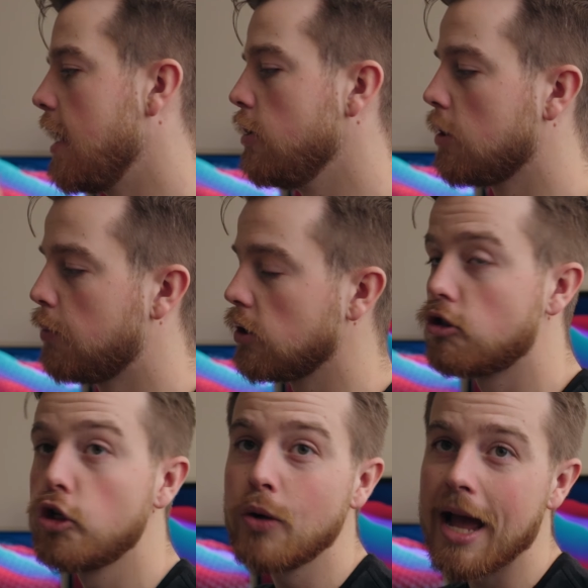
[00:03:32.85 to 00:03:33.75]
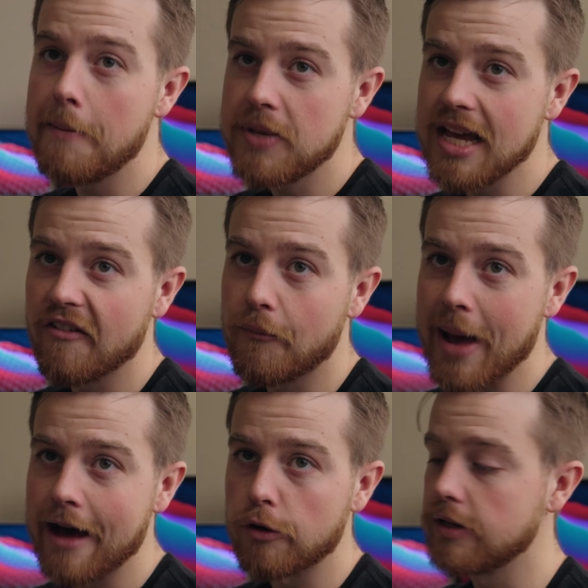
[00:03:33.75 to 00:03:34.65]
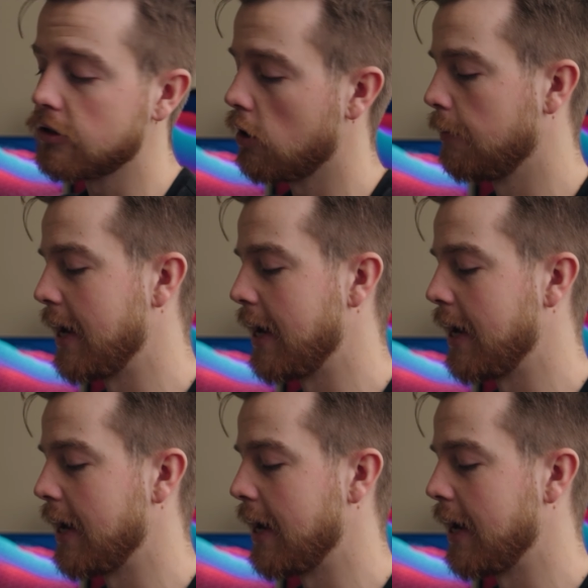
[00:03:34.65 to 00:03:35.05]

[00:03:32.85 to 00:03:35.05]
and you can put 2 MPF batteries on the